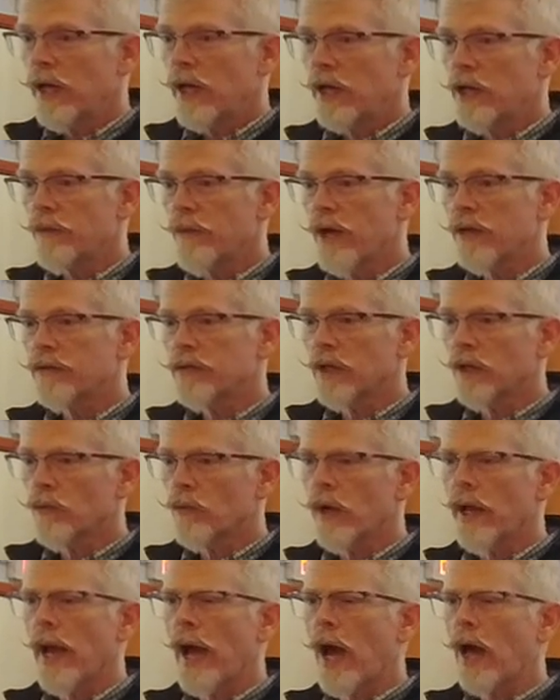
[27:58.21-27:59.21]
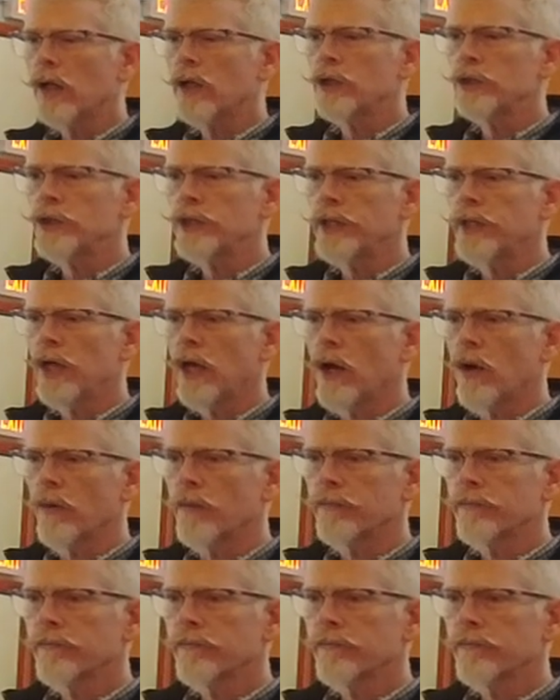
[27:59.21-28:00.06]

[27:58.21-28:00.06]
And you might think, wait, how can she know?